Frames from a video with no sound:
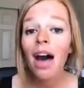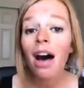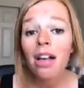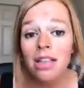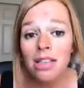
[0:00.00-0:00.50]

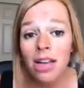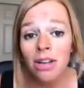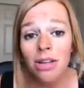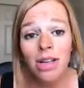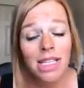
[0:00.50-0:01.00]
Also,
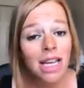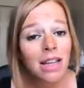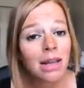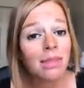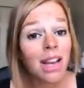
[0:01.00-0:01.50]
you can
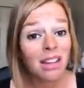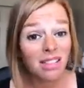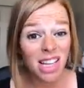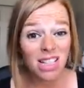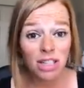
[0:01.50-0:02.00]
tell them that if
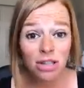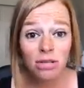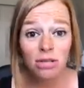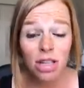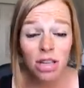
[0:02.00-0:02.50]
they
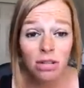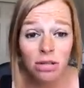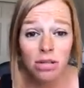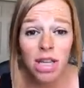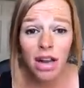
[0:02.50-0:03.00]
do
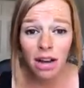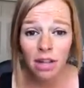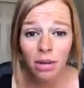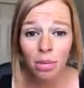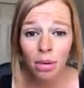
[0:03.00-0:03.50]
use
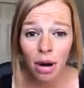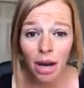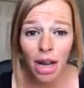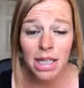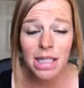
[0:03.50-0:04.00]
another
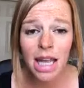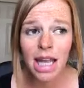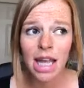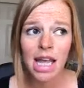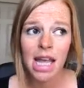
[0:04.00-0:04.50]
product, like